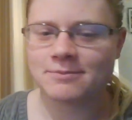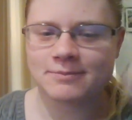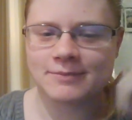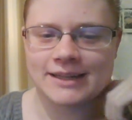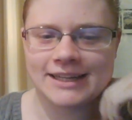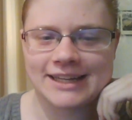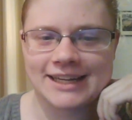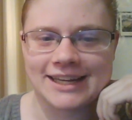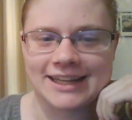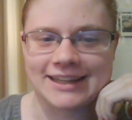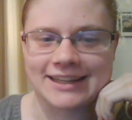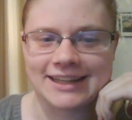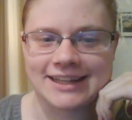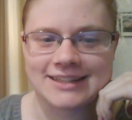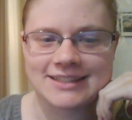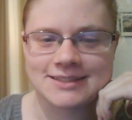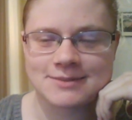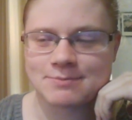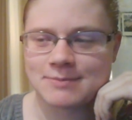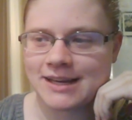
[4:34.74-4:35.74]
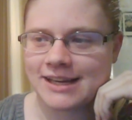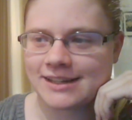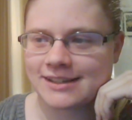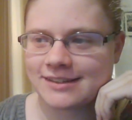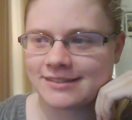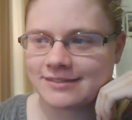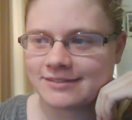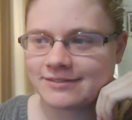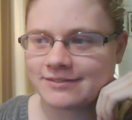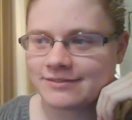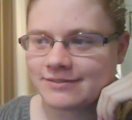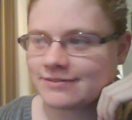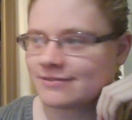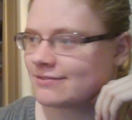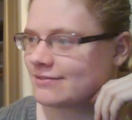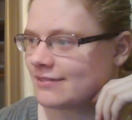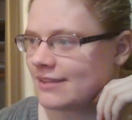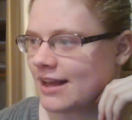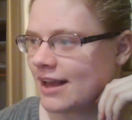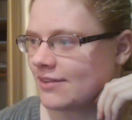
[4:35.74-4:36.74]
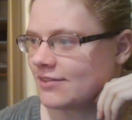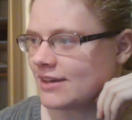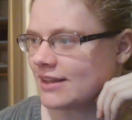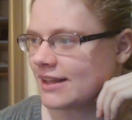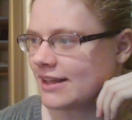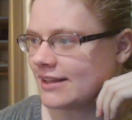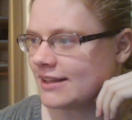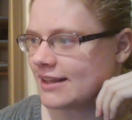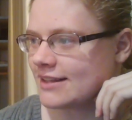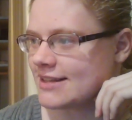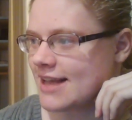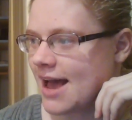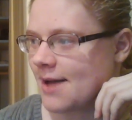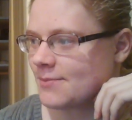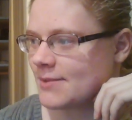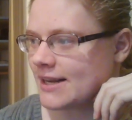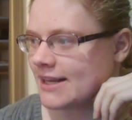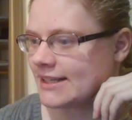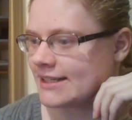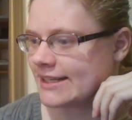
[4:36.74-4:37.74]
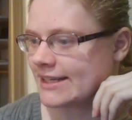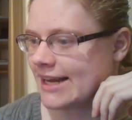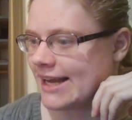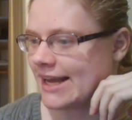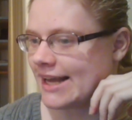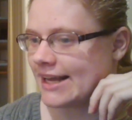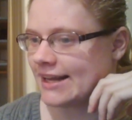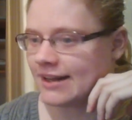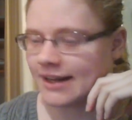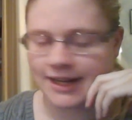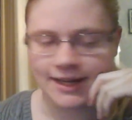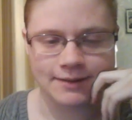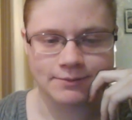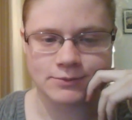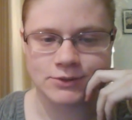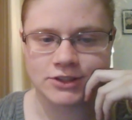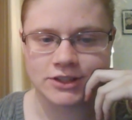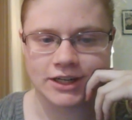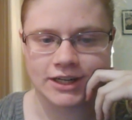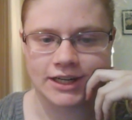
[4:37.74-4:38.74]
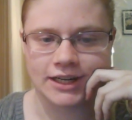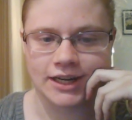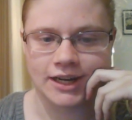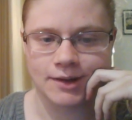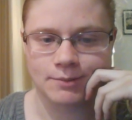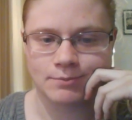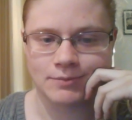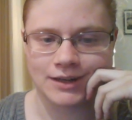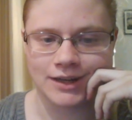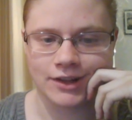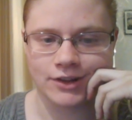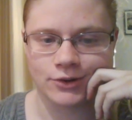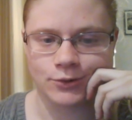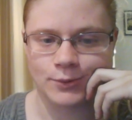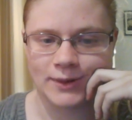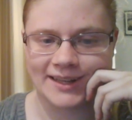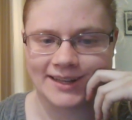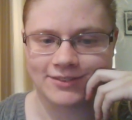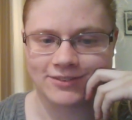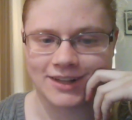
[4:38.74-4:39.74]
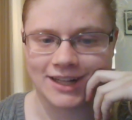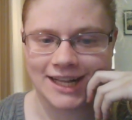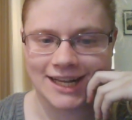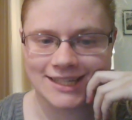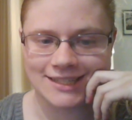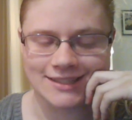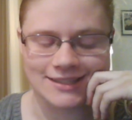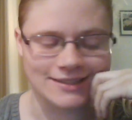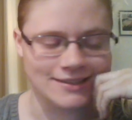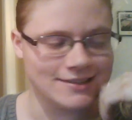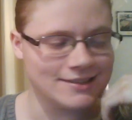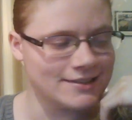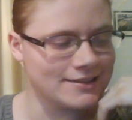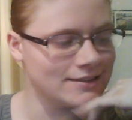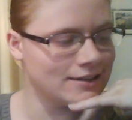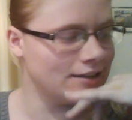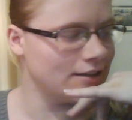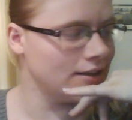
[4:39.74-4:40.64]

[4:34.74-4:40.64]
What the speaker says: But yeah, that's been everything that's happening today. I'm starting up another week of classes.